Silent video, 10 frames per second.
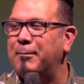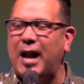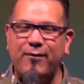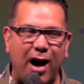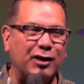But
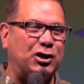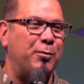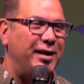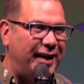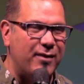I've also
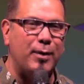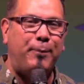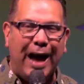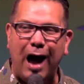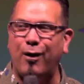been given
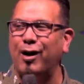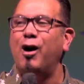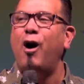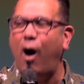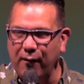power
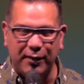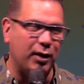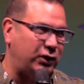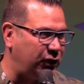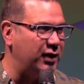over
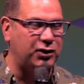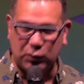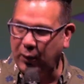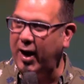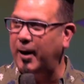those sins
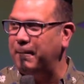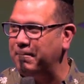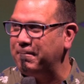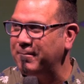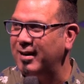as well.
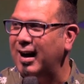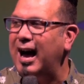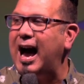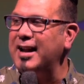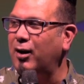
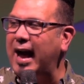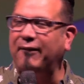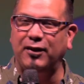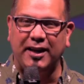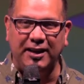I don't
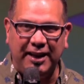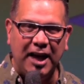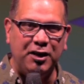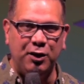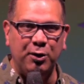have to
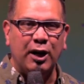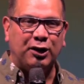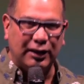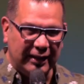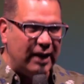continue
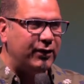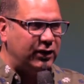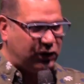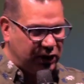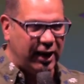to live in
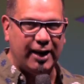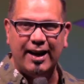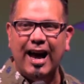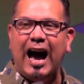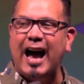sin.
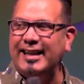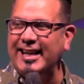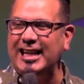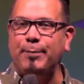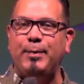I
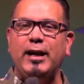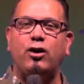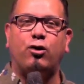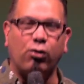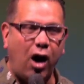need to
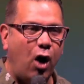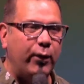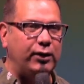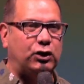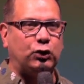be
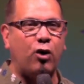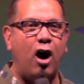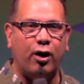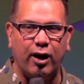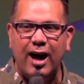growing
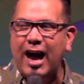stronger.